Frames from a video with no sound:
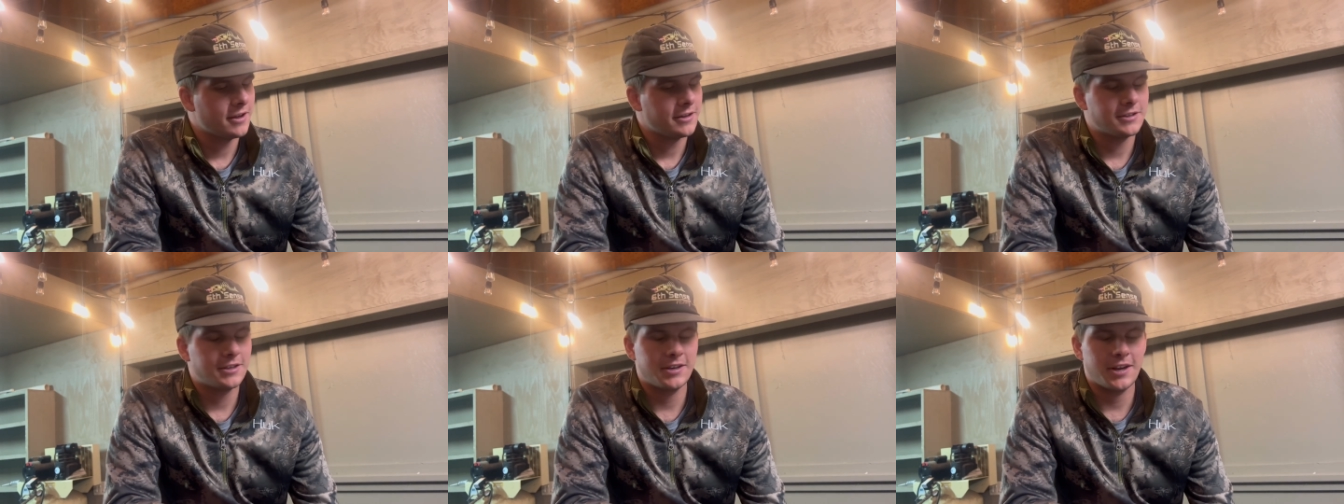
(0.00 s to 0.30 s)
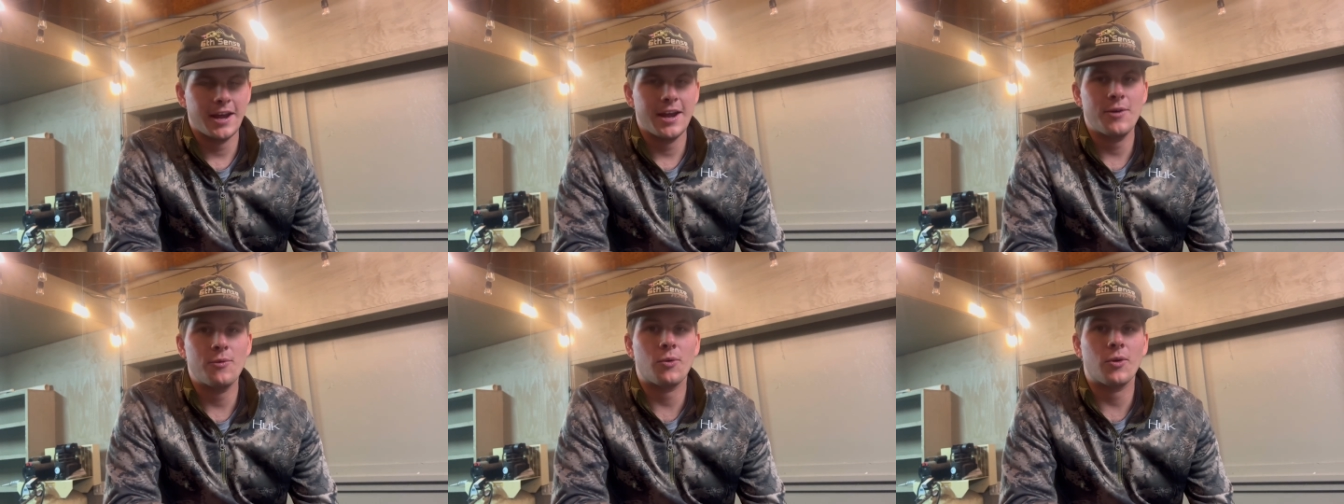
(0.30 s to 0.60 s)

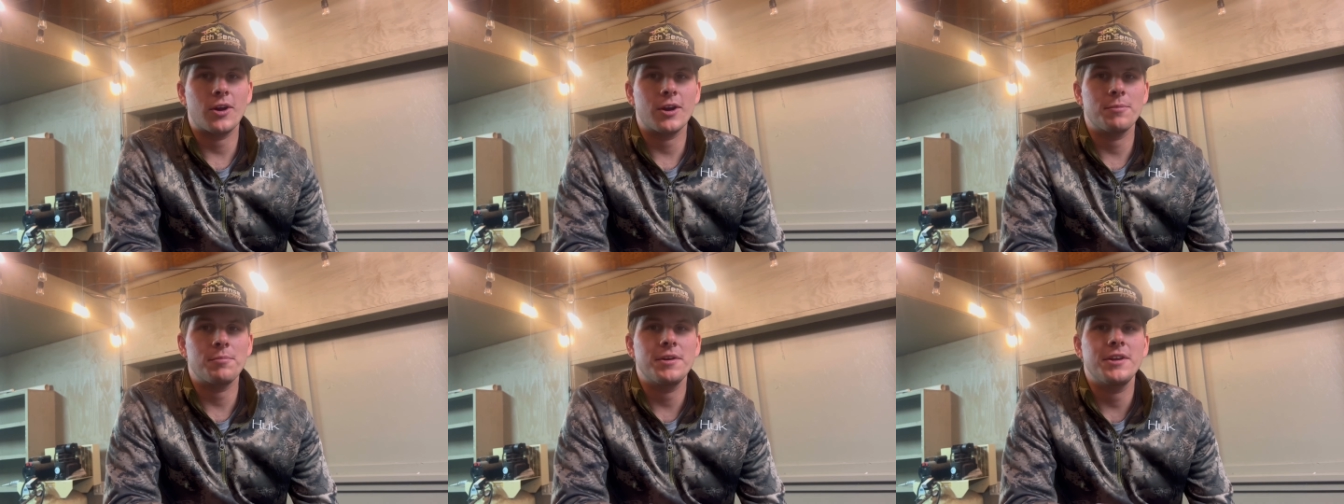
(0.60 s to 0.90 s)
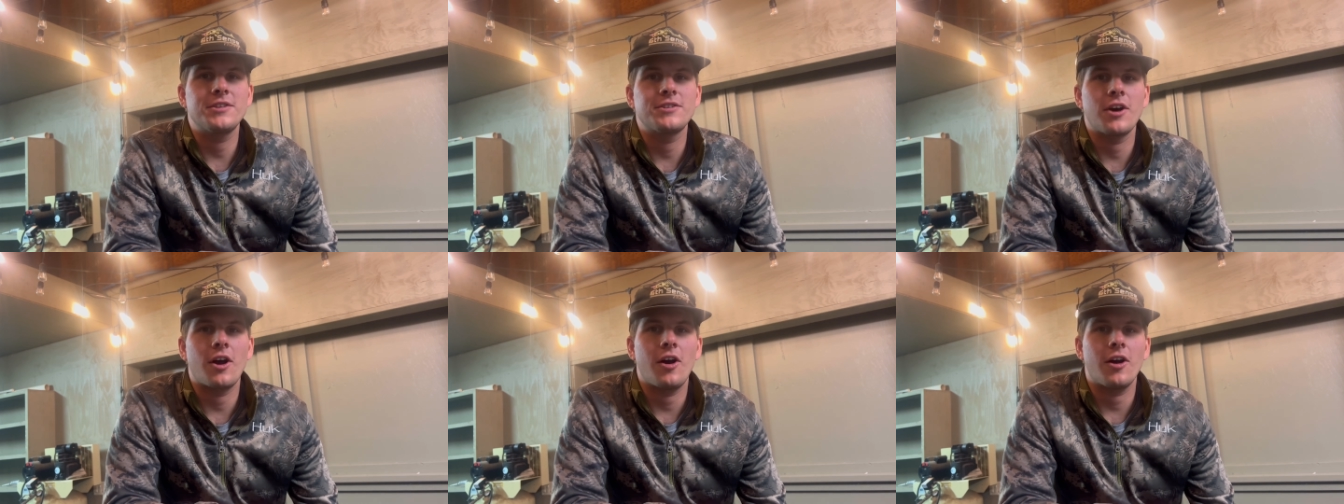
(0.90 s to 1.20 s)
Today we're going to be
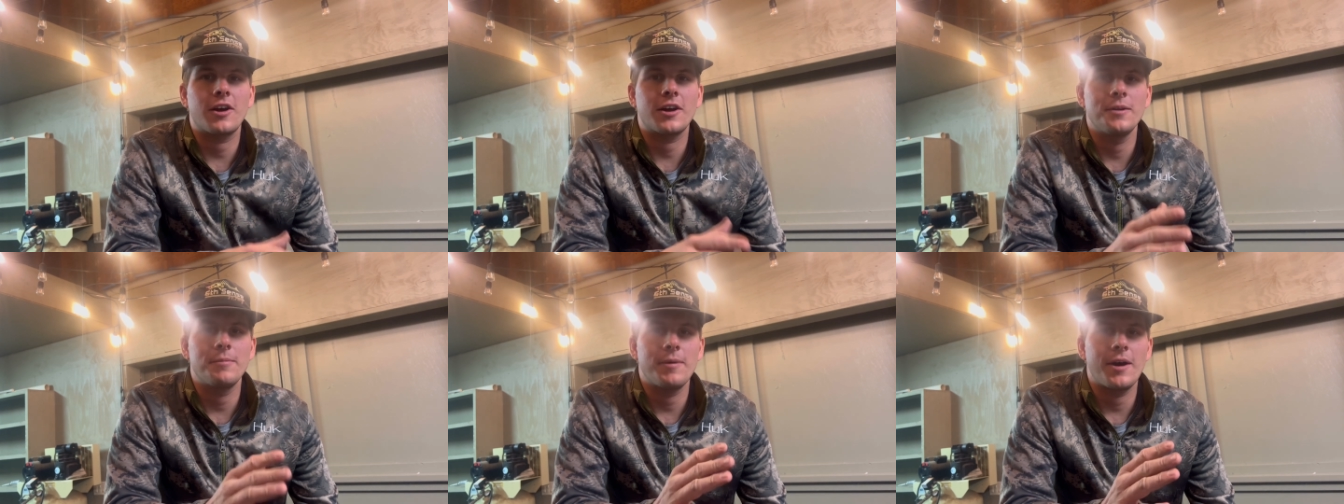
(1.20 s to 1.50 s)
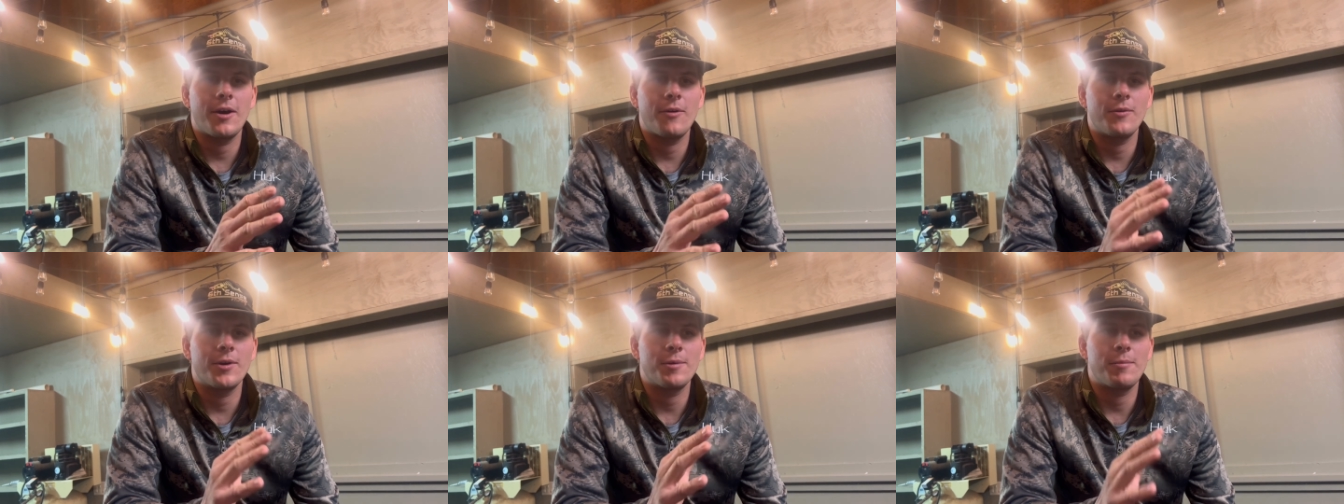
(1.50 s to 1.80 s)
talking
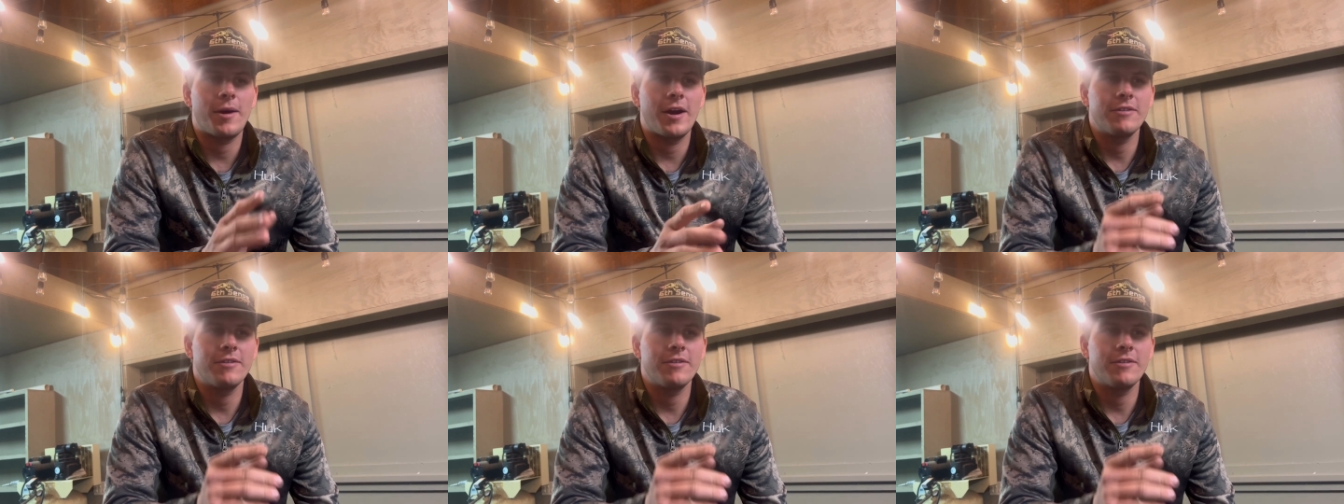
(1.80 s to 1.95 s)
about one of my